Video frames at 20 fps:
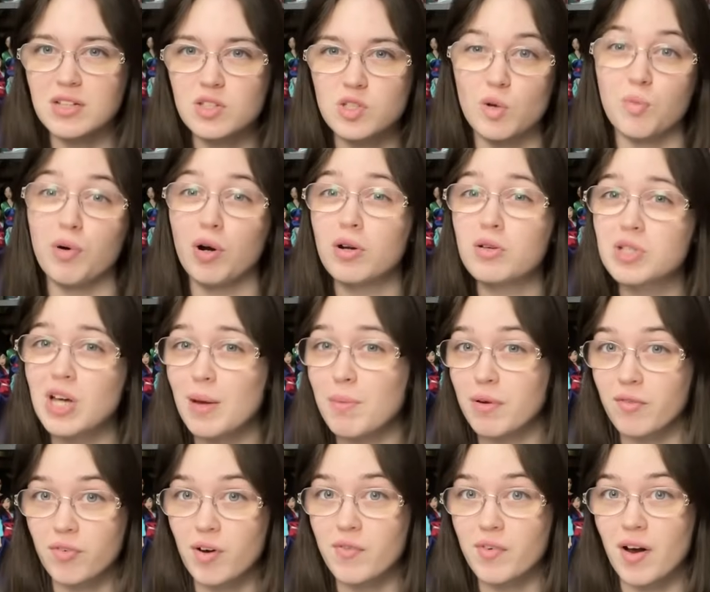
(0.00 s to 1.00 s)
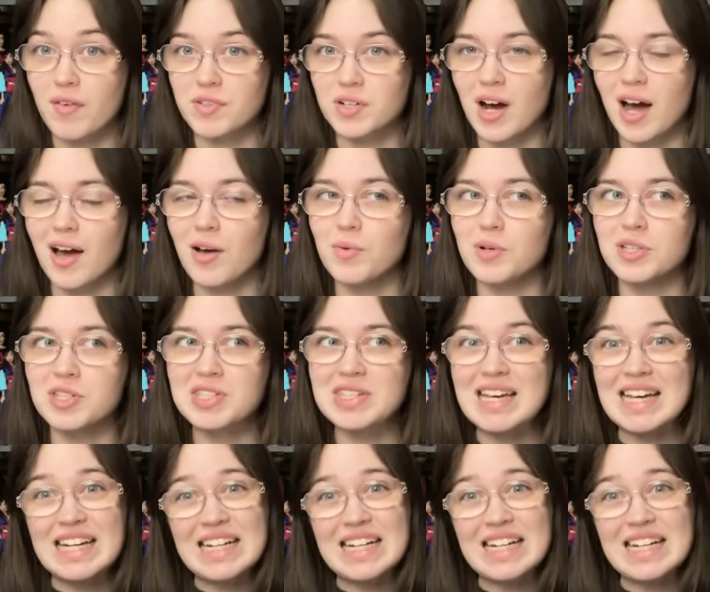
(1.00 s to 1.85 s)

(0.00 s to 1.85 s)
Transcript: So prototyping for Ever After High was